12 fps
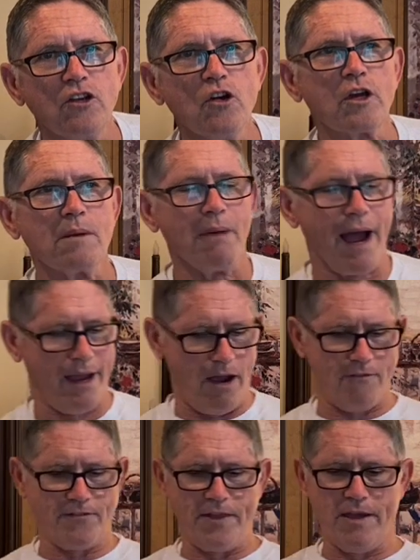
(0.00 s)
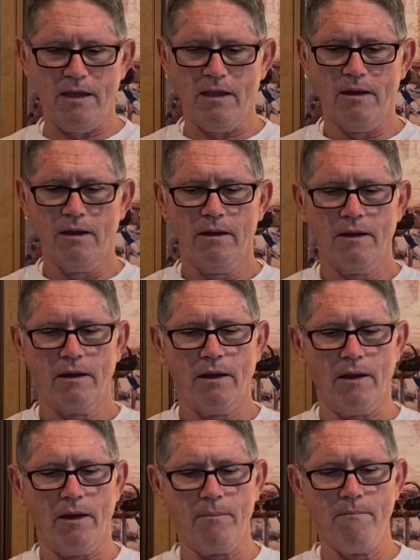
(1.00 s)
you can buy off
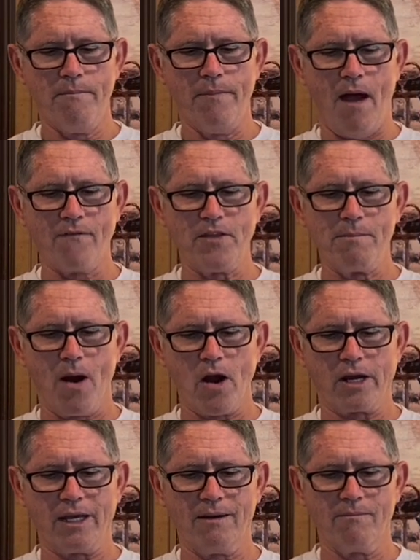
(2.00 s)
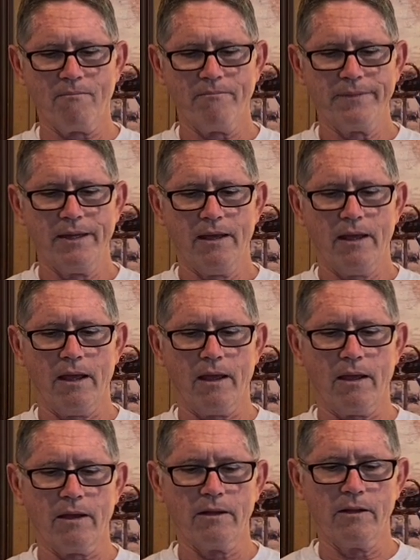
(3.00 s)
the market,
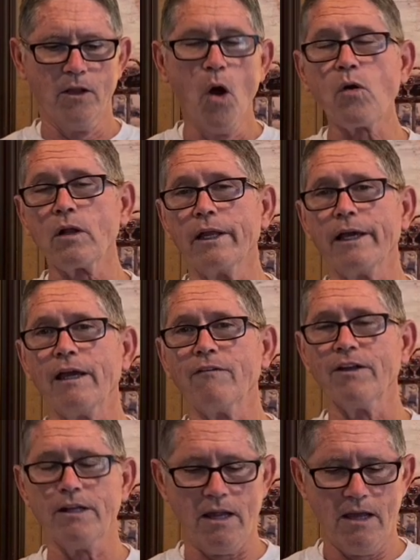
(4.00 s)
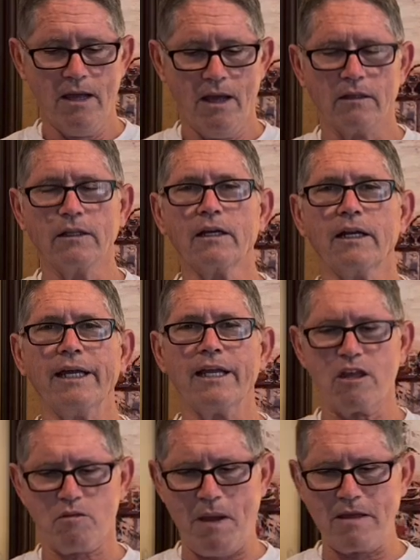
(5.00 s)
locally even, little
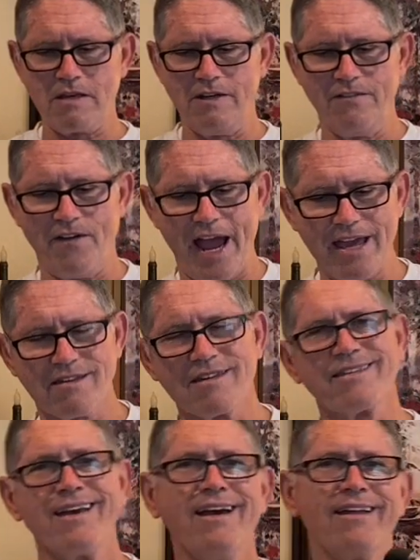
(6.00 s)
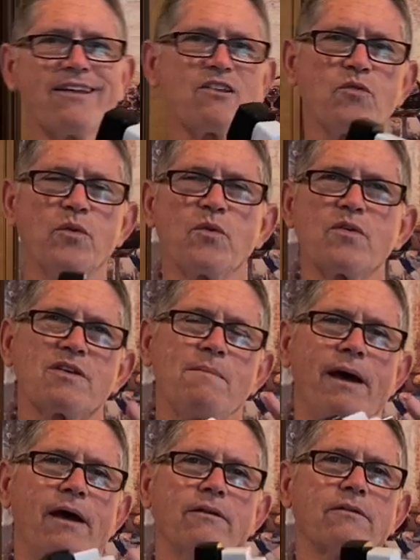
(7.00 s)
inexpensive devices. This one was
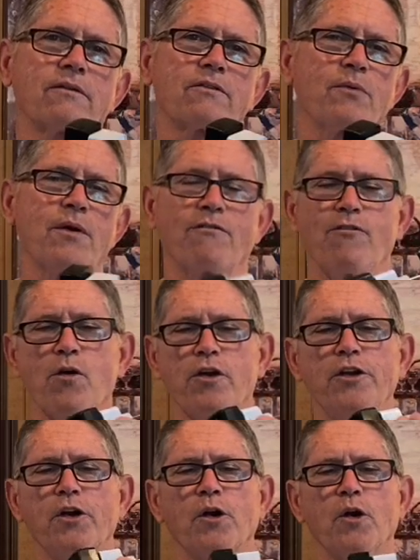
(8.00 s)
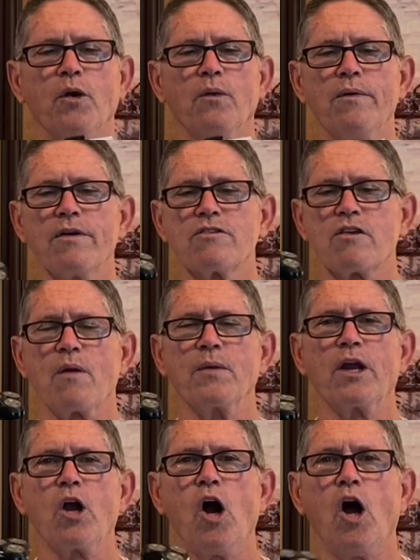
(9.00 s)
about €3 or €4, as I
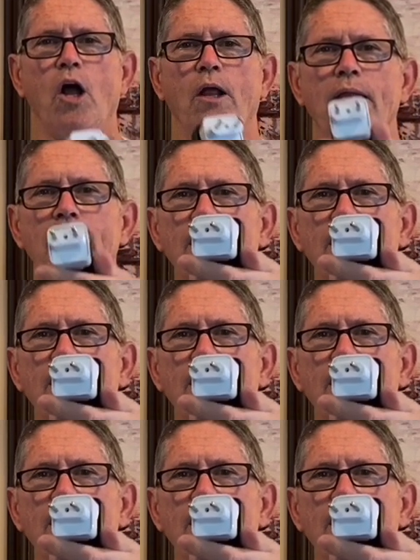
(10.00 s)
recall,